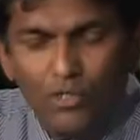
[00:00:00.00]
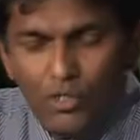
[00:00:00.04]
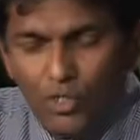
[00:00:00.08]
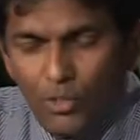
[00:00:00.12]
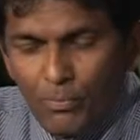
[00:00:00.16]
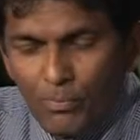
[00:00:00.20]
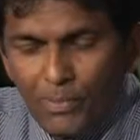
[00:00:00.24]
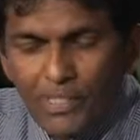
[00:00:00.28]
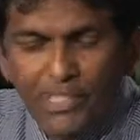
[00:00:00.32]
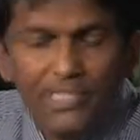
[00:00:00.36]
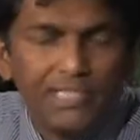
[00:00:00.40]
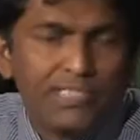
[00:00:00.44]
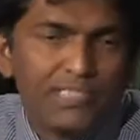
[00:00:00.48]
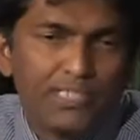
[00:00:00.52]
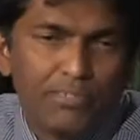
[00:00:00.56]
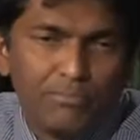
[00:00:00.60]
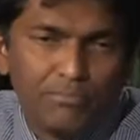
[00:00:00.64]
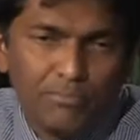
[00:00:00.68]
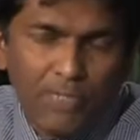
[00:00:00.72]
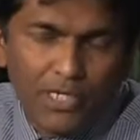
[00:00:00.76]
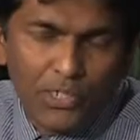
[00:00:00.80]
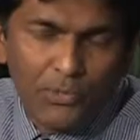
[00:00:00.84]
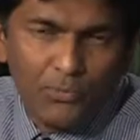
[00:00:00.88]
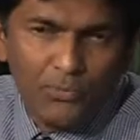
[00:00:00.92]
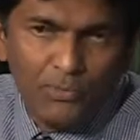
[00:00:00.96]

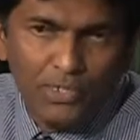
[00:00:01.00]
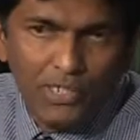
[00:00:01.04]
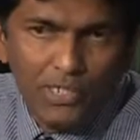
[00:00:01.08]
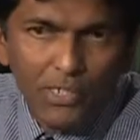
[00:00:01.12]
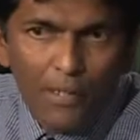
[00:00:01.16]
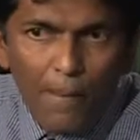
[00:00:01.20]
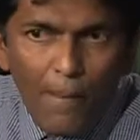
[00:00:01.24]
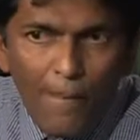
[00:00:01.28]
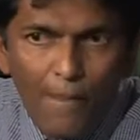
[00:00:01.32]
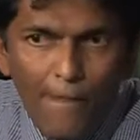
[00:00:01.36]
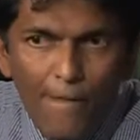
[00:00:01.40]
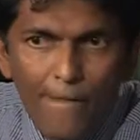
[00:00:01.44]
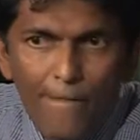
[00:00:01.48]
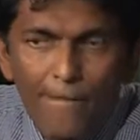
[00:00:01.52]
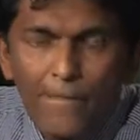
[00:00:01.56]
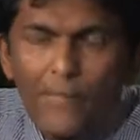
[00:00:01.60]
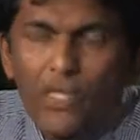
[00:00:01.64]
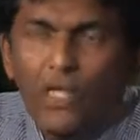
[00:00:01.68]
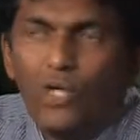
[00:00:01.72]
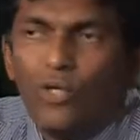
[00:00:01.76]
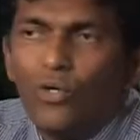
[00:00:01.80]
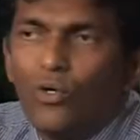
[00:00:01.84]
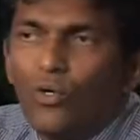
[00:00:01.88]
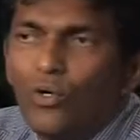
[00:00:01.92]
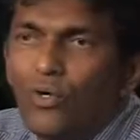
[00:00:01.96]
operation manual,
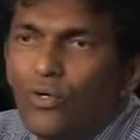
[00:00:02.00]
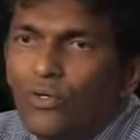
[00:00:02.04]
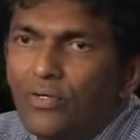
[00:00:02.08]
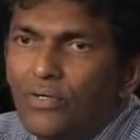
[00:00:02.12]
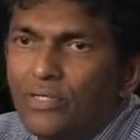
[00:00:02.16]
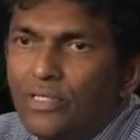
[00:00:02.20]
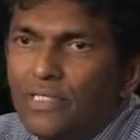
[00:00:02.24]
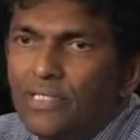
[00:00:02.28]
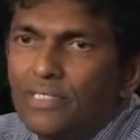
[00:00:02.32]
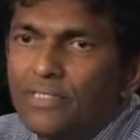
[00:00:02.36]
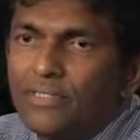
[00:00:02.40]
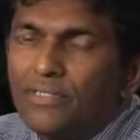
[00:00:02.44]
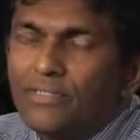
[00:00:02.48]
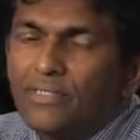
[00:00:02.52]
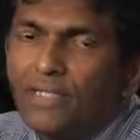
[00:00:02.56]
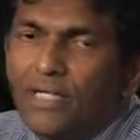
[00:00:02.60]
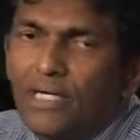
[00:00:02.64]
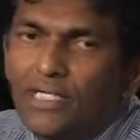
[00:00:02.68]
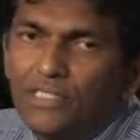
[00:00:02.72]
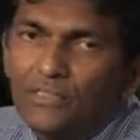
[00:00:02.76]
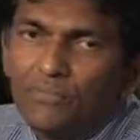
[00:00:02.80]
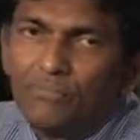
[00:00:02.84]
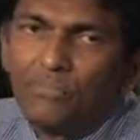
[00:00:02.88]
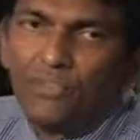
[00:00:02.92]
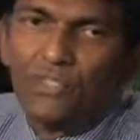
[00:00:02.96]
Auckland
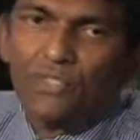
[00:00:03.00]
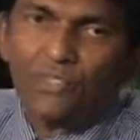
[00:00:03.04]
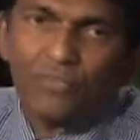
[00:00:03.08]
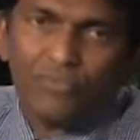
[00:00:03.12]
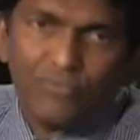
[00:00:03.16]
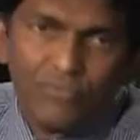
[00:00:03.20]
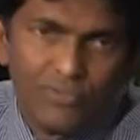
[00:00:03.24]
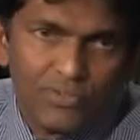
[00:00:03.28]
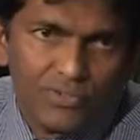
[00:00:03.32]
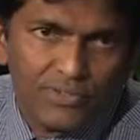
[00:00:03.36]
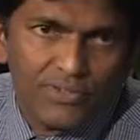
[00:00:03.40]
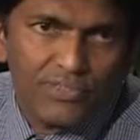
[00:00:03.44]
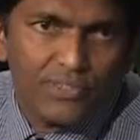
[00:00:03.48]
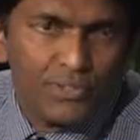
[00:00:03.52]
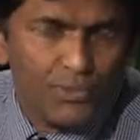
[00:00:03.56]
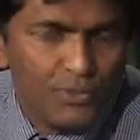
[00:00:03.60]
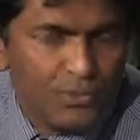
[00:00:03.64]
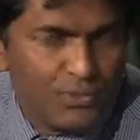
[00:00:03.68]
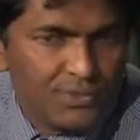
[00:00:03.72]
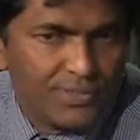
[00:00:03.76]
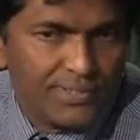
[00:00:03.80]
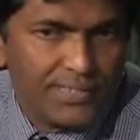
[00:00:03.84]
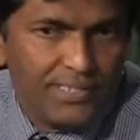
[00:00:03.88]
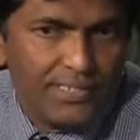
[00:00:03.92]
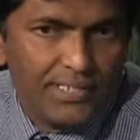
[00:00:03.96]
Transport was
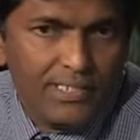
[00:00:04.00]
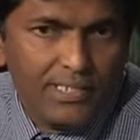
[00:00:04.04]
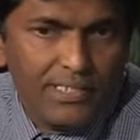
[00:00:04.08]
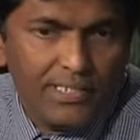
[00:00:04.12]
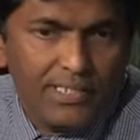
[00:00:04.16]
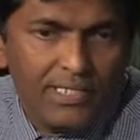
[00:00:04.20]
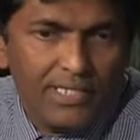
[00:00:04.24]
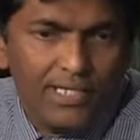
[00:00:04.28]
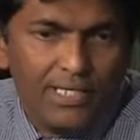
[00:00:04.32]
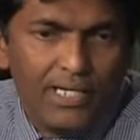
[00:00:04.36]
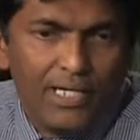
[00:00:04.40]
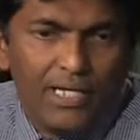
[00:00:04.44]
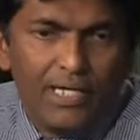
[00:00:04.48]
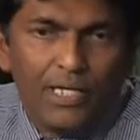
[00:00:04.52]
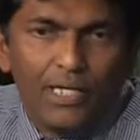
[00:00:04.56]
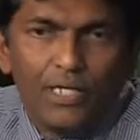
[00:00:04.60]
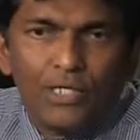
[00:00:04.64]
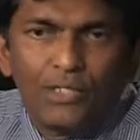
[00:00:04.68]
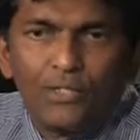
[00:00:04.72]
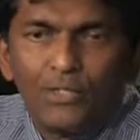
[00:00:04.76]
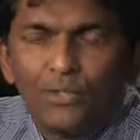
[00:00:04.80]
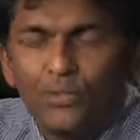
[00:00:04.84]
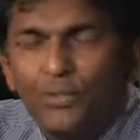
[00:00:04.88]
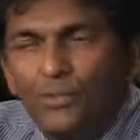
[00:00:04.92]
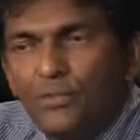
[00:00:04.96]
using
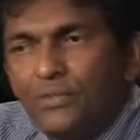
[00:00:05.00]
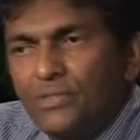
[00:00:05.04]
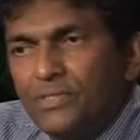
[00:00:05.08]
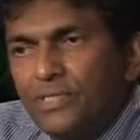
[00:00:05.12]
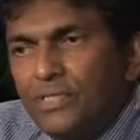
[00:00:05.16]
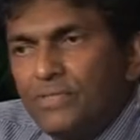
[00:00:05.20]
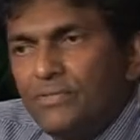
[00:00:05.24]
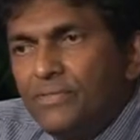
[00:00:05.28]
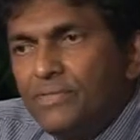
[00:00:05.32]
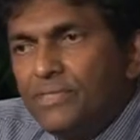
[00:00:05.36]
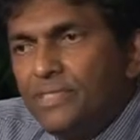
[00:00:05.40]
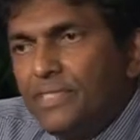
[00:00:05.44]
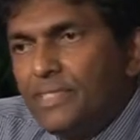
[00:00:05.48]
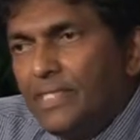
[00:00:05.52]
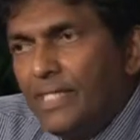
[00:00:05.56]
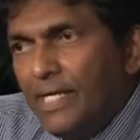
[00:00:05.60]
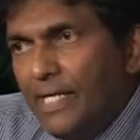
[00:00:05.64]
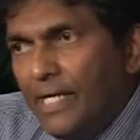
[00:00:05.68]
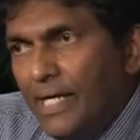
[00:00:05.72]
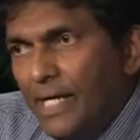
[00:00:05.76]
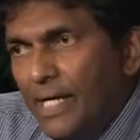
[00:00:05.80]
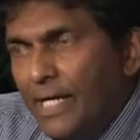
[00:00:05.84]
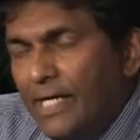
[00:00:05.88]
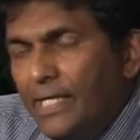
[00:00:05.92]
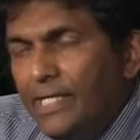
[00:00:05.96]
two thousand
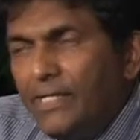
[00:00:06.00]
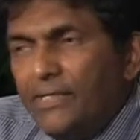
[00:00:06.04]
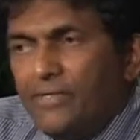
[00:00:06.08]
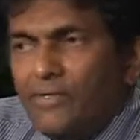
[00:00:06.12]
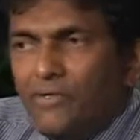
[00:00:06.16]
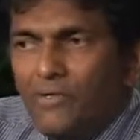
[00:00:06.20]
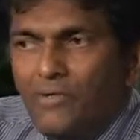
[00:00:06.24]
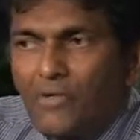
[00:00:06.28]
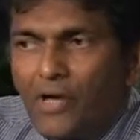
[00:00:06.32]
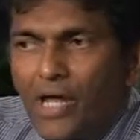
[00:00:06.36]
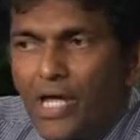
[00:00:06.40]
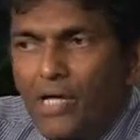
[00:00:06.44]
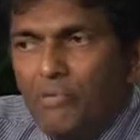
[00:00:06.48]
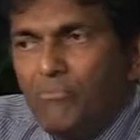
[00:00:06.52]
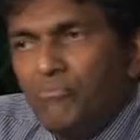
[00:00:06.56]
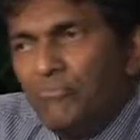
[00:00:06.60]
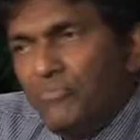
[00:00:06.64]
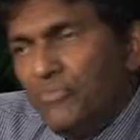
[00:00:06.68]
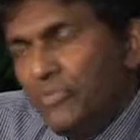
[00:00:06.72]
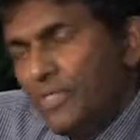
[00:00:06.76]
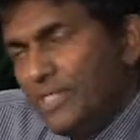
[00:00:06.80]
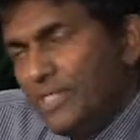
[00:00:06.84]
eight RAM